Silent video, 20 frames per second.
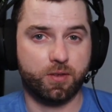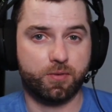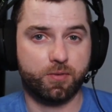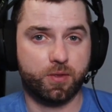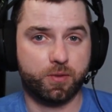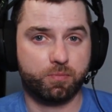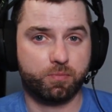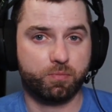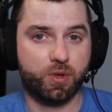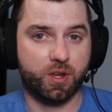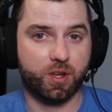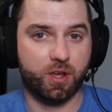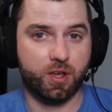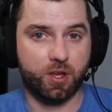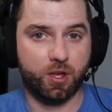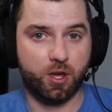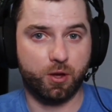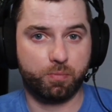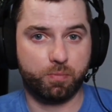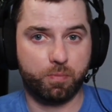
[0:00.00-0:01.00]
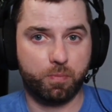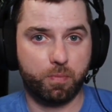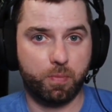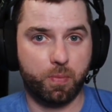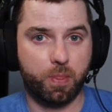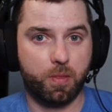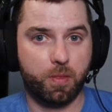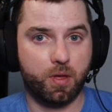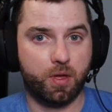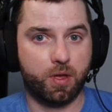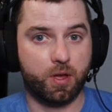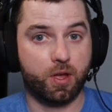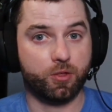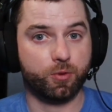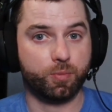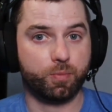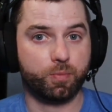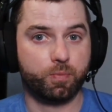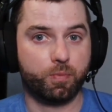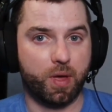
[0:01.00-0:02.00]
picking up other
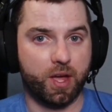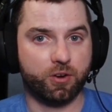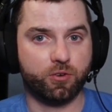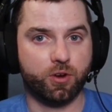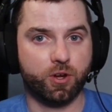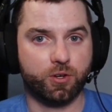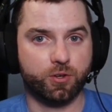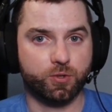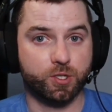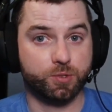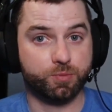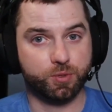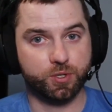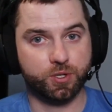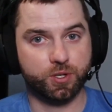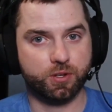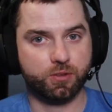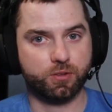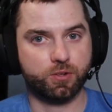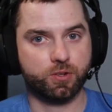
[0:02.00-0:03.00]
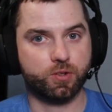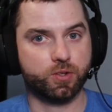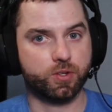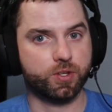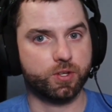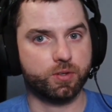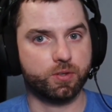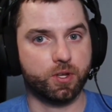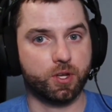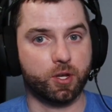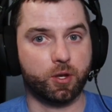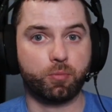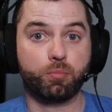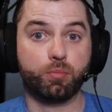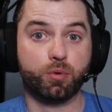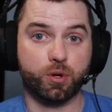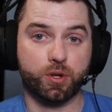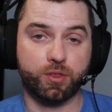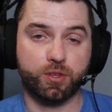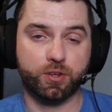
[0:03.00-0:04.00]
background noise, particularly like
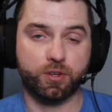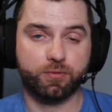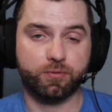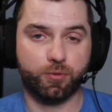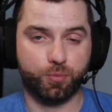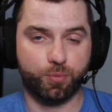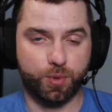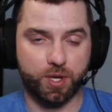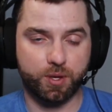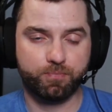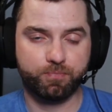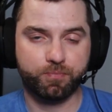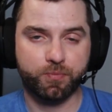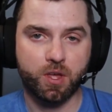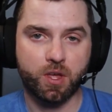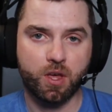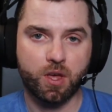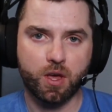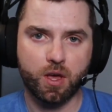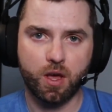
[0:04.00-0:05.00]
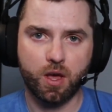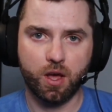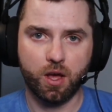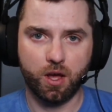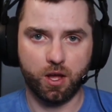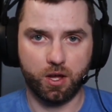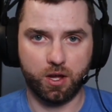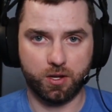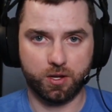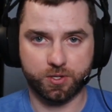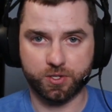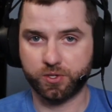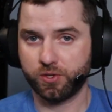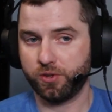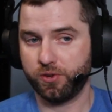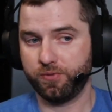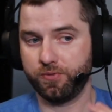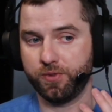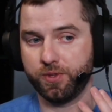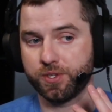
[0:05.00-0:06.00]
breathing for me. So if
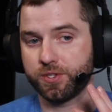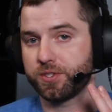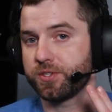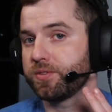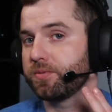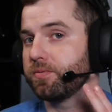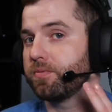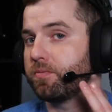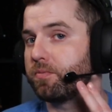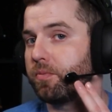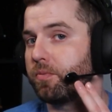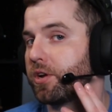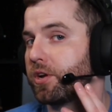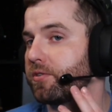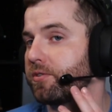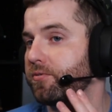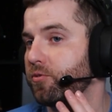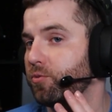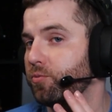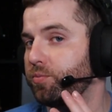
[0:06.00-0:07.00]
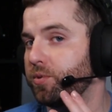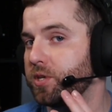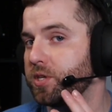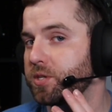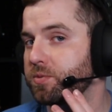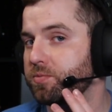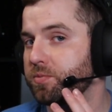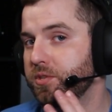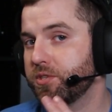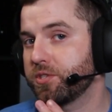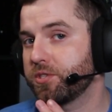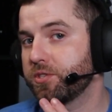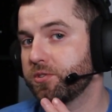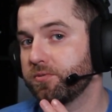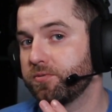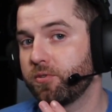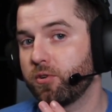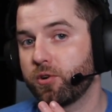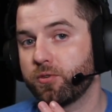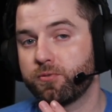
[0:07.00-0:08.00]
this microphone placement is too far
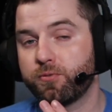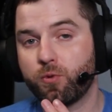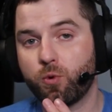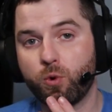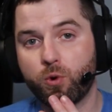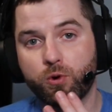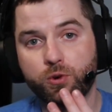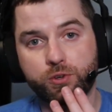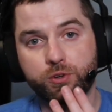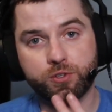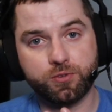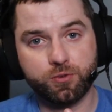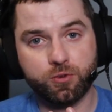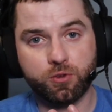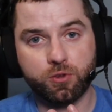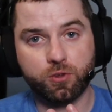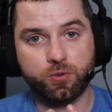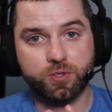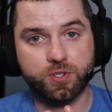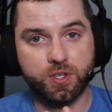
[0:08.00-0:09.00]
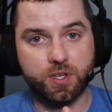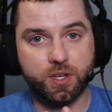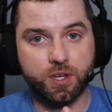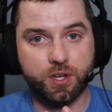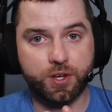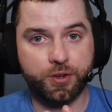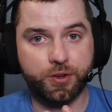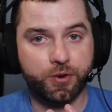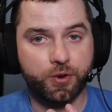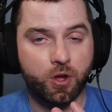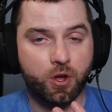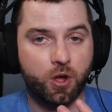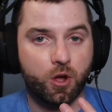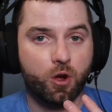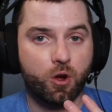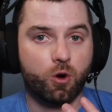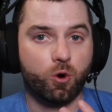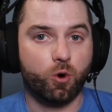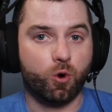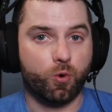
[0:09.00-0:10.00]
forward or too close in
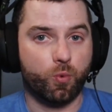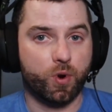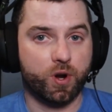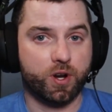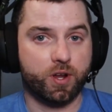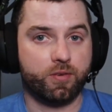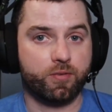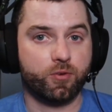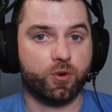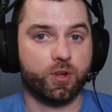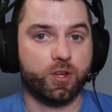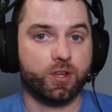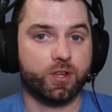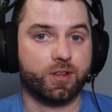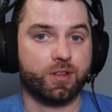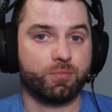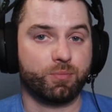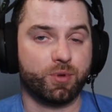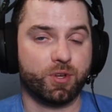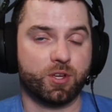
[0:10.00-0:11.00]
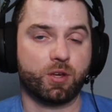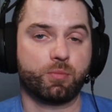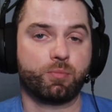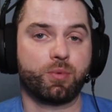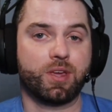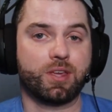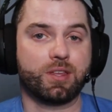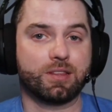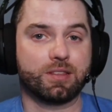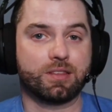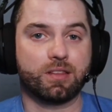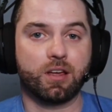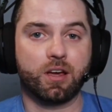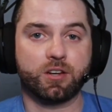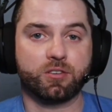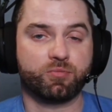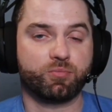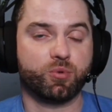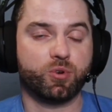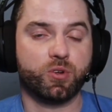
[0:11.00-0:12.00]
or whatever, it can pick up a lot of
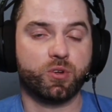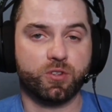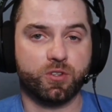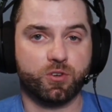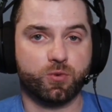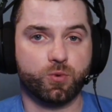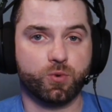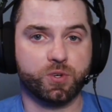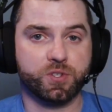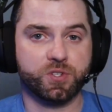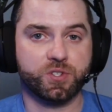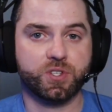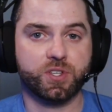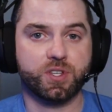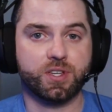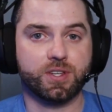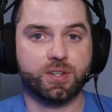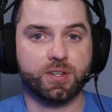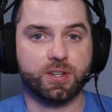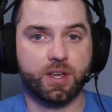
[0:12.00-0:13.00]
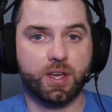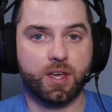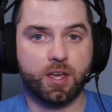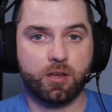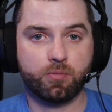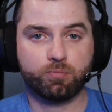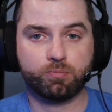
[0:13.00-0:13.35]
breathing noise in game,